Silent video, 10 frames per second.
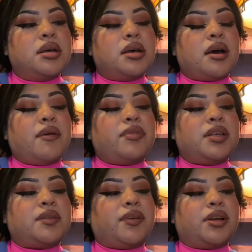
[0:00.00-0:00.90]
of
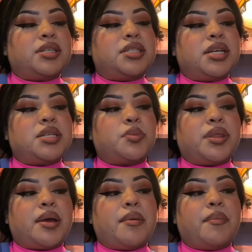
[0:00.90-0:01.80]
these finger sticks with
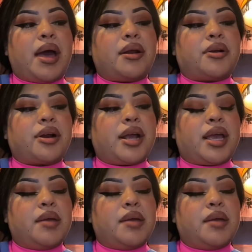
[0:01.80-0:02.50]
hematocrit,